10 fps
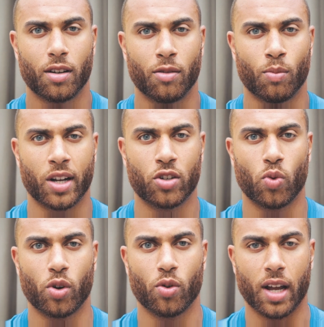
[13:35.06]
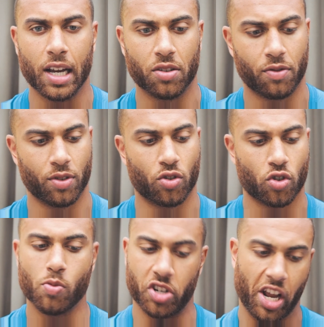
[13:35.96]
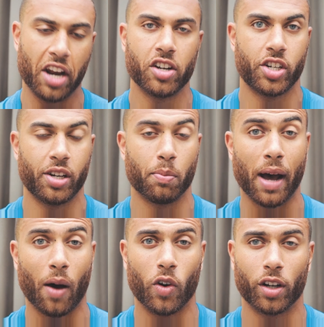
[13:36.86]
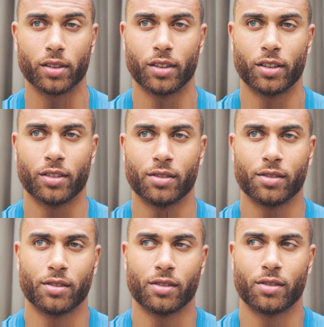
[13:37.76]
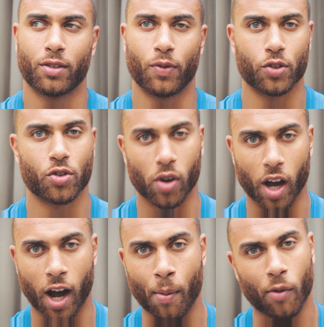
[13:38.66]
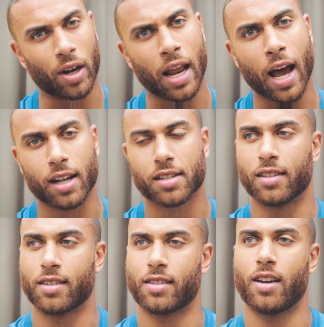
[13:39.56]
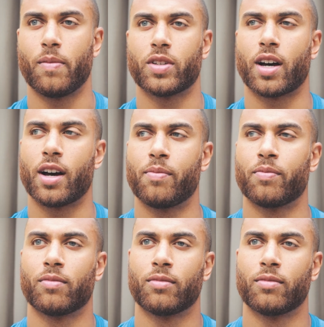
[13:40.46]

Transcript: Imagine what it would like to feel so much energy and power, to feel so calm and relaxed at the same time.